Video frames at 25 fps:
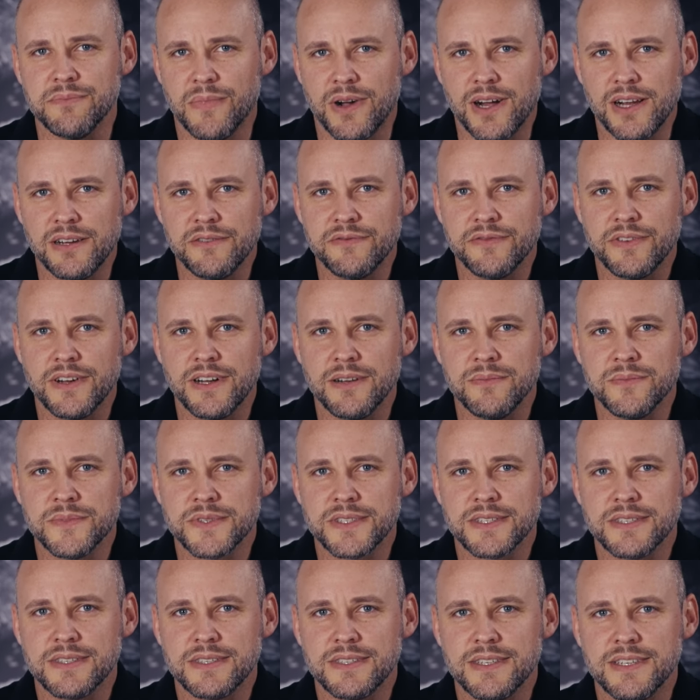3D is a
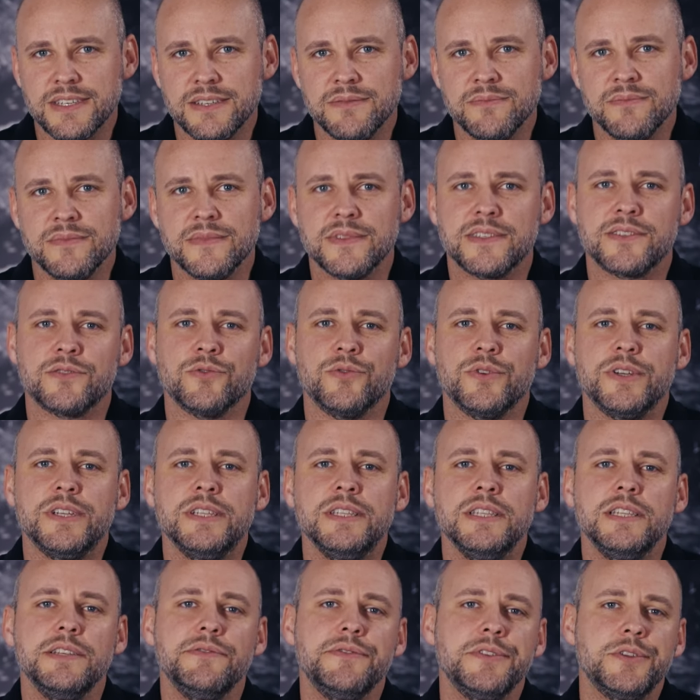universal coloring
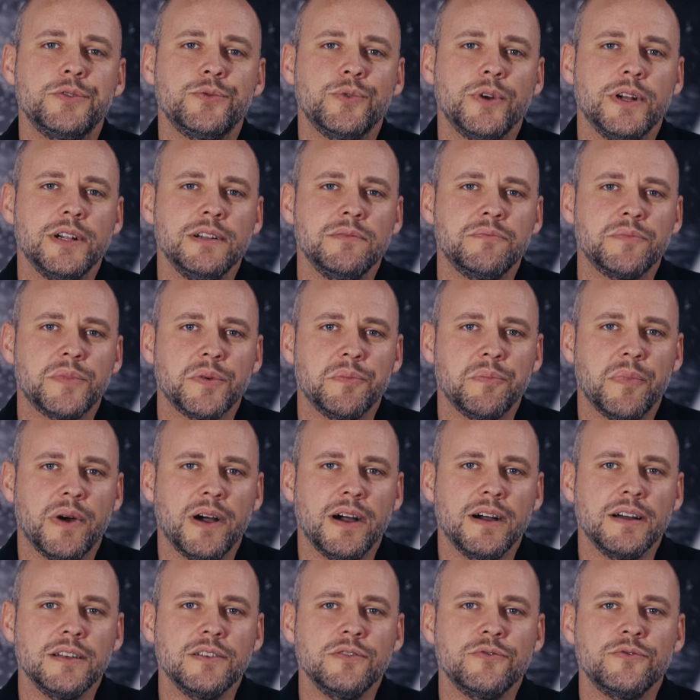system for the
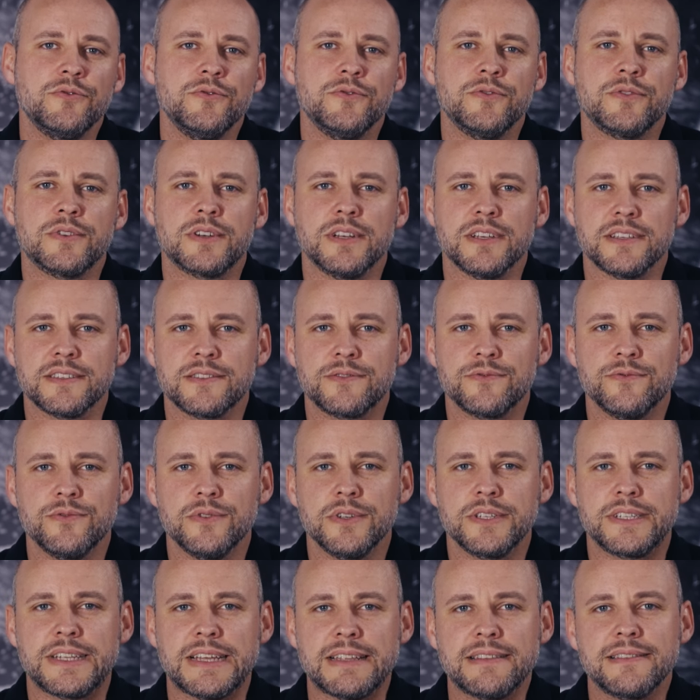individual staining and
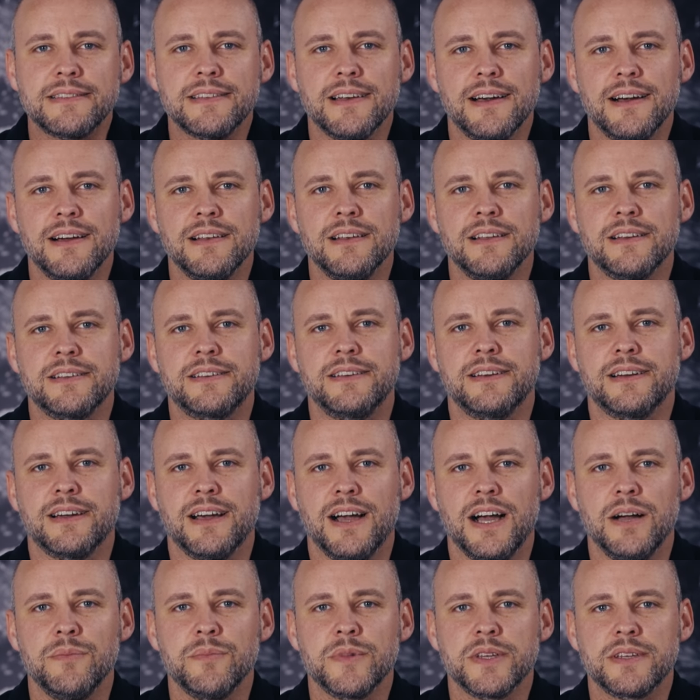glazing of dental
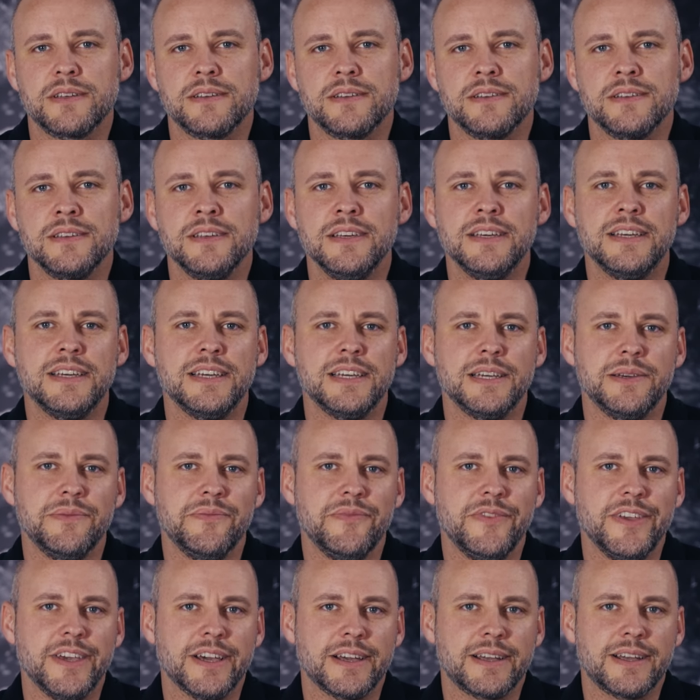ceramics in the
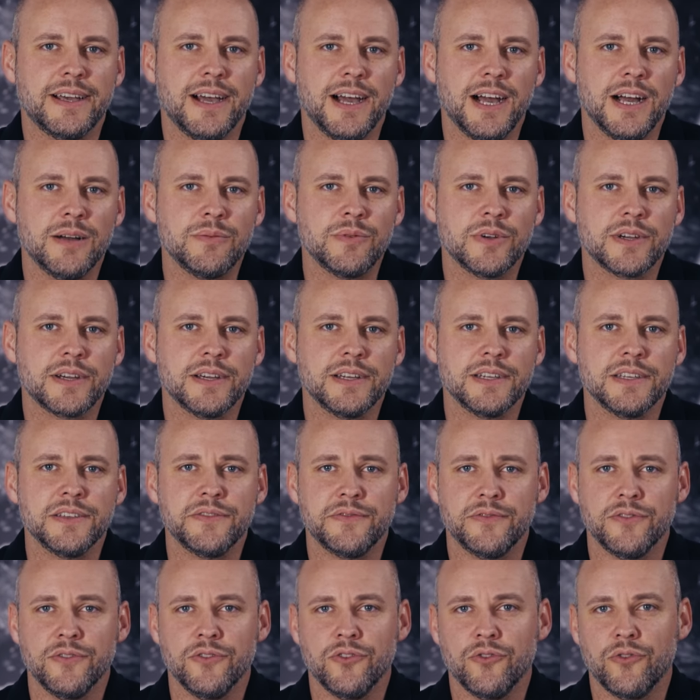CTE range
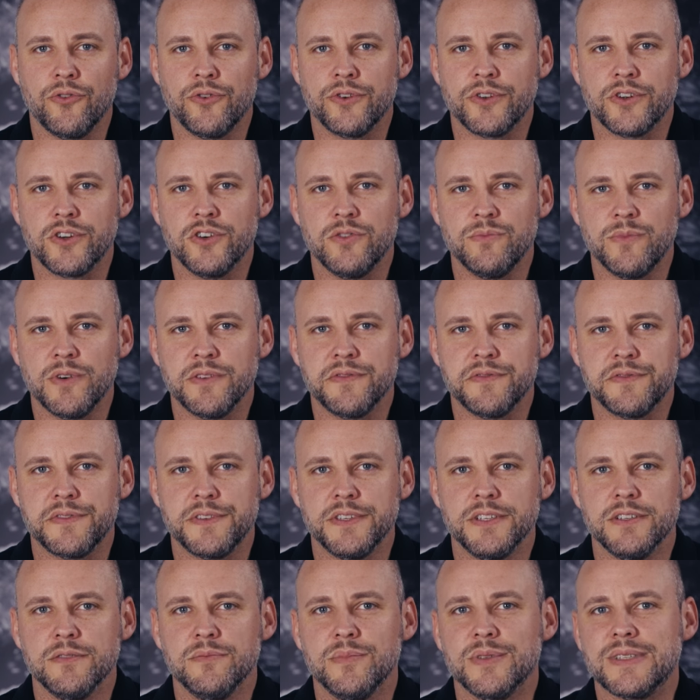of
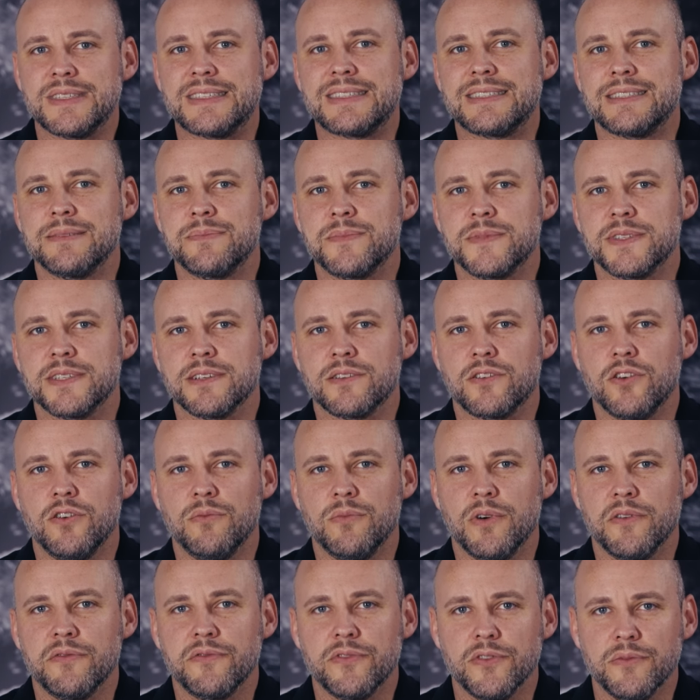9.4 to
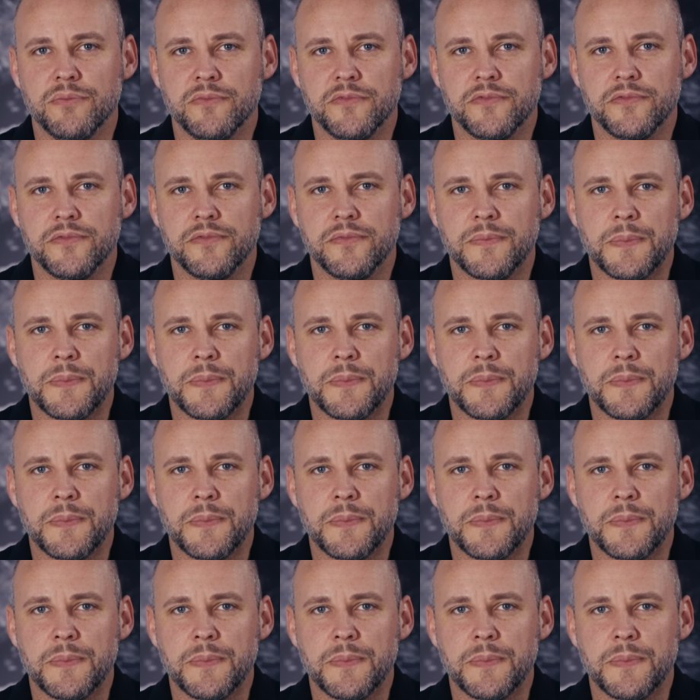17.5.